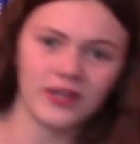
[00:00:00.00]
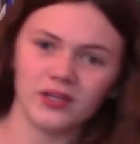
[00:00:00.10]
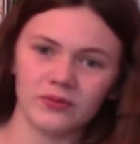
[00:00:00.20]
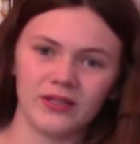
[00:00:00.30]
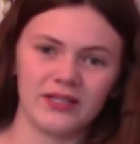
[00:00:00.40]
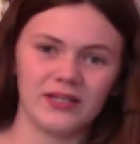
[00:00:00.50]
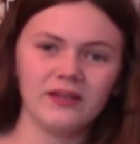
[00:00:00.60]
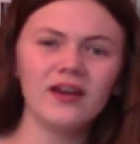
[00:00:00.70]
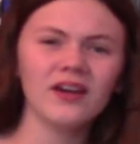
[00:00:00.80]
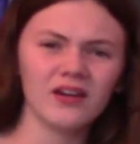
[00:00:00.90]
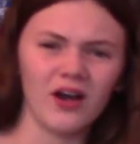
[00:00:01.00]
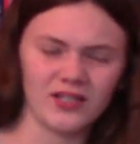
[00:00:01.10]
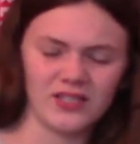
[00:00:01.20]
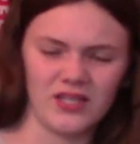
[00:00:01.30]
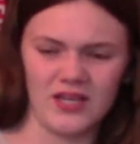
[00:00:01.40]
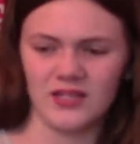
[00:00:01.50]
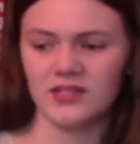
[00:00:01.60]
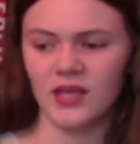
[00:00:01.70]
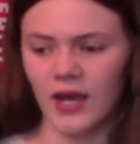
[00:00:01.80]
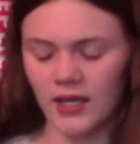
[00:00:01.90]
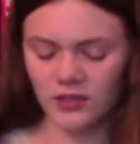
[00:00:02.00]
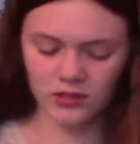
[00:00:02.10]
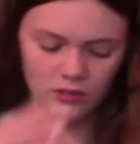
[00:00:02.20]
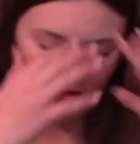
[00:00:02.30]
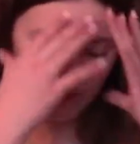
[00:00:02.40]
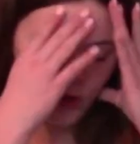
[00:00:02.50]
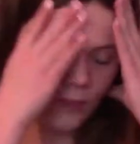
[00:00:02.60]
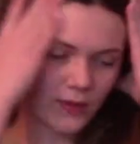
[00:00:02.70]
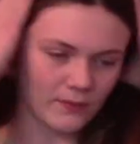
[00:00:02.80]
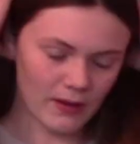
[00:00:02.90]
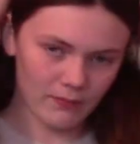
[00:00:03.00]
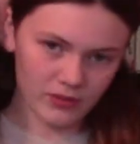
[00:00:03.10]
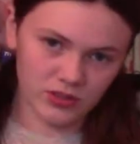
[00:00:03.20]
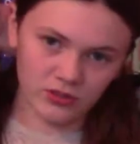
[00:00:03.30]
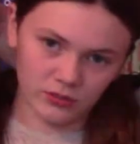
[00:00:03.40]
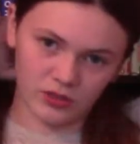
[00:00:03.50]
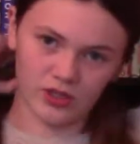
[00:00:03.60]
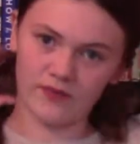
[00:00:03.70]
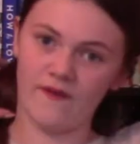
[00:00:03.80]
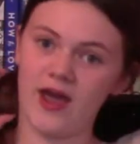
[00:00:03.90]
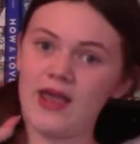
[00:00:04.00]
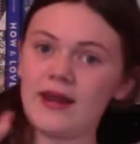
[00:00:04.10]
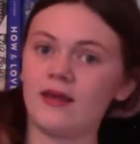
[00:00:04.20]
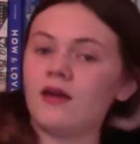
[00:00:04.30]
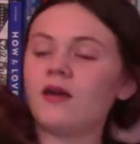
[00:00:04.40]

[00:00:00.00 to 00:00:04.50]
it really got to the inside, so I'm hoping my books are just fine.